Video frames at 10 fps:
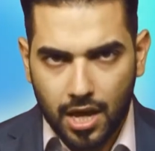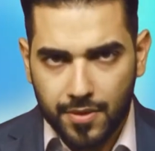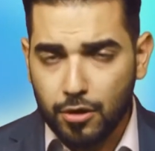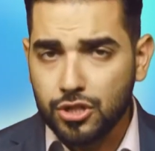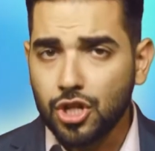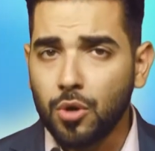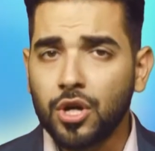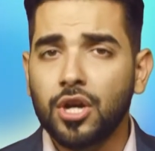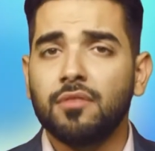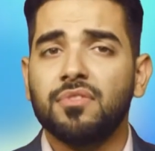There is no
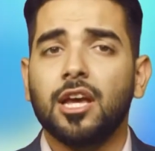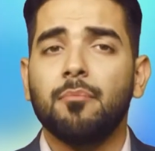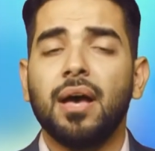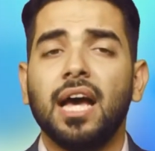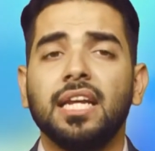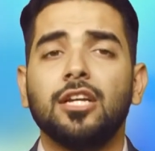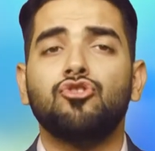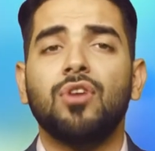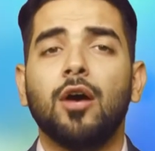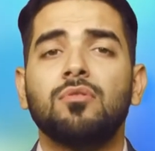good if the companion
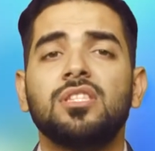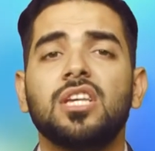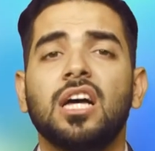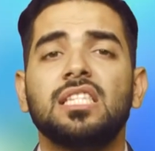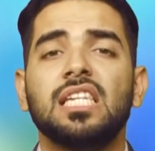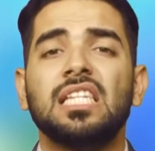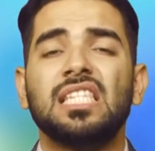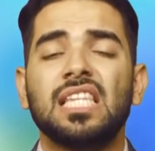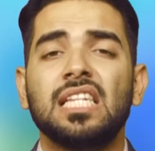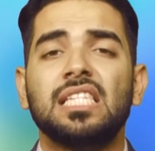drowns us in
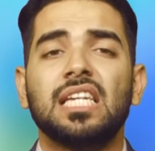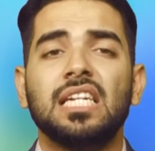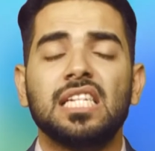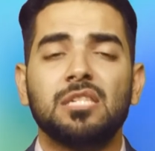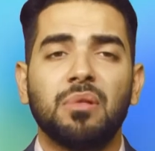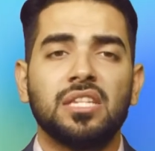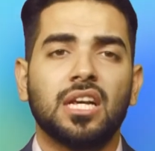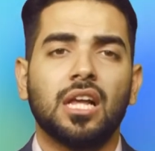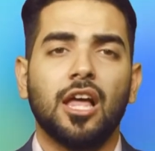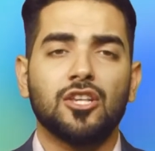sins and
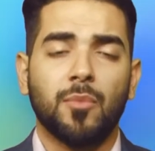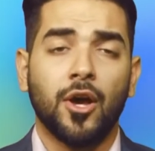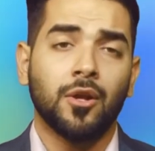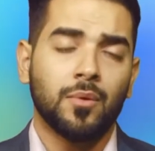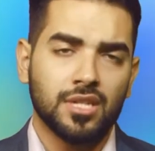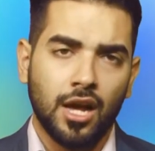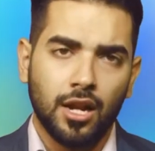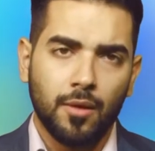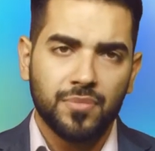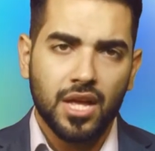displeasing Allah subhanahu wa ta'ala.